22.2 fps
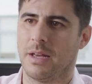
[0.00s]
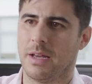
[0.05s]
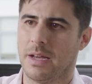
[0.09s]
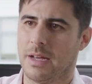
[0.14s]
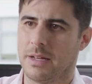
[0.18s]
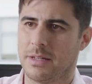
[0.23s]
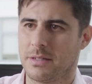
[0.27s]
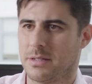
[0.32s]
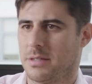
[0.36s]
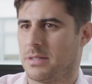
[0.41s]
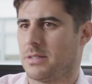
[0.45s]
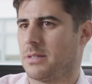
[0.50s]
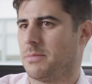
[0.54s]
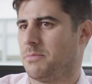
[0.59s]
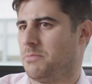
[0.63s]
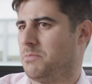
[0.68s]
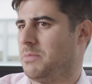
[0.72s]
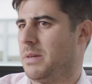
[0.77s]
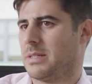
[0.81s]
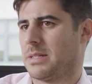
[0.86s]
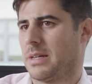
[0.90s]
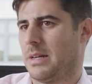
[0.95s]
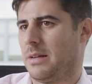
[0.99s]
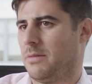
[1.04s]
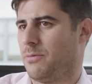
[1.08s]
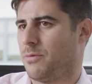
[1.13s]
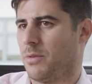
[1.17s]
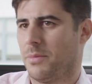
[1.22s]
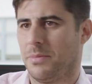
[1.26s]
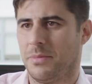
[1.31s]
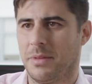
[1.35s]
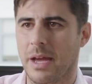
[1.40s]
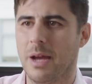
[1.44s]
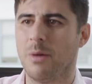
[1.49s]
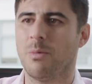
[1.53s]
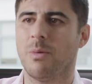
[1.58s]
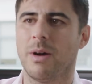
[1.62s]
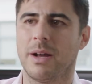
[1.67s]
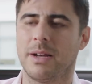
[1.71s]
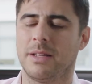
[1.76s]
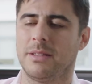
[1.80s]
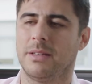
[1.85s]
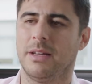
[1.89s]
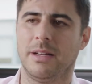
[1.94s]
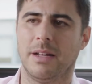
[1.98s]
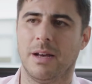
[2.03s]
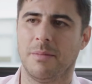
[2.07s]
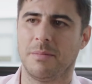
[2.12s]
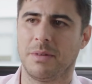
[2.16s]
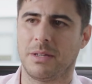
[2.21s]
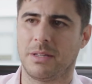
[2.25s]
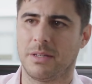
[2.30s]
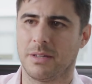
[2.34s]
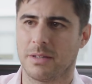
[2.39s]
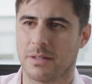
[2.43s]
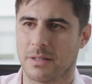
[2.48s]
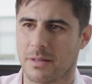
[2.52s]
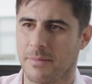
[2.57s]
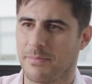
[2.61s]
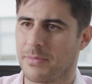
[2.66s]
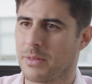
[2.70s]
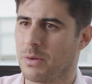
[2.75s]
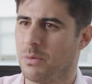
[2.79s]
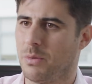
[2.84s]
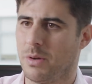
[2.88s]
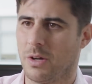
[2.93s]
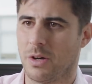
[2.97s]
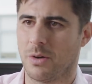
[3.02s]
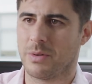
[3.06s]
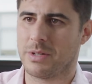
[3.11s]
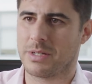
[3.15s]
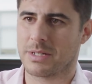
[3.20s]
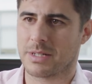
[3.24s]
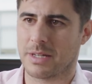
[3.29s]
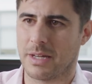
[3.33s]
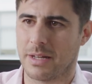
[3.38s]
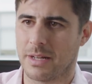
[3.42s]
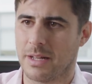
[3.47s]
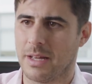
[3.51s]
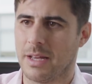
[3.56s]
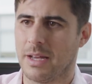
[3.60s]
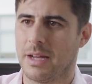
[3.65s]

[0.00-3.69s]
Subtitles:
And this is basically from day one at Dynamic Yield, we always said